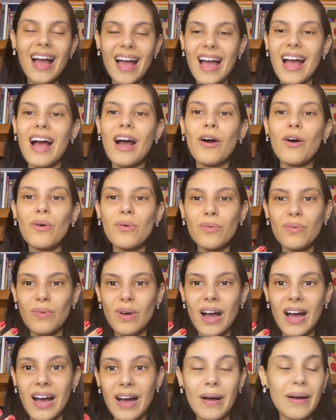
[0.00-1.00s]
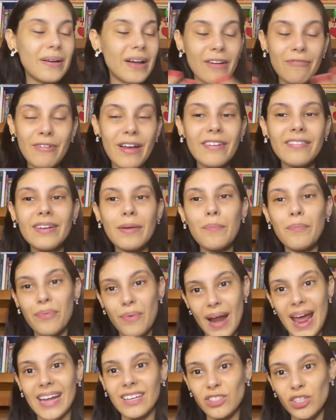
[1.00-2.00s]
how a very
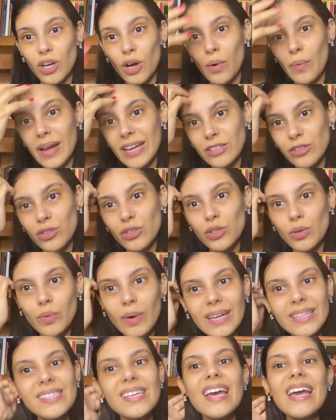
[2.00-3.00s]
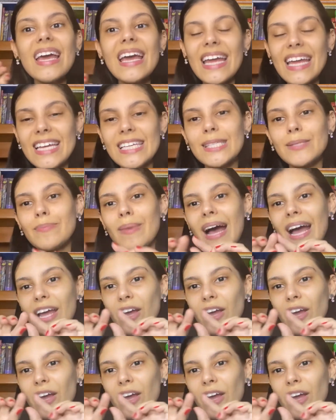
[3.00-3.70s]
practical way to do it is by